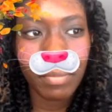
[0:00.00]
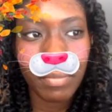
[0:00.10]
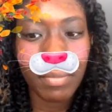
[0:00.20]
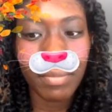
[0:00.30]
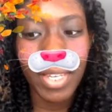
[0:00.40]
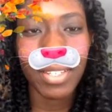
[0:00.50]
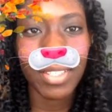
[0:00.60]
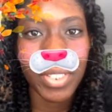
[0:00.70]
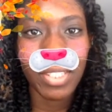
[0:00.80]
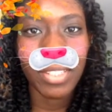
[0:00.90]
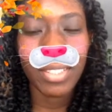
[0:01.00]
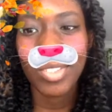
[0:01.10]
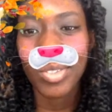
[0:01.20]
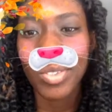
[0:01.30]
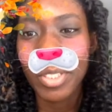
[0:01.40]
Yeah, it gets really hot. So I'm a
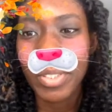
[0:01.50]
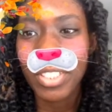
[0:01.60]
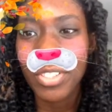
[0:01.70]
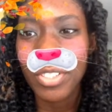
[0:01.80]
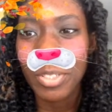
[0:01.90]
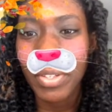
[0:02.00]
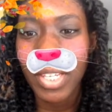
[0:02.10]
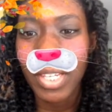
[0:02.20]
little bit concerned about that.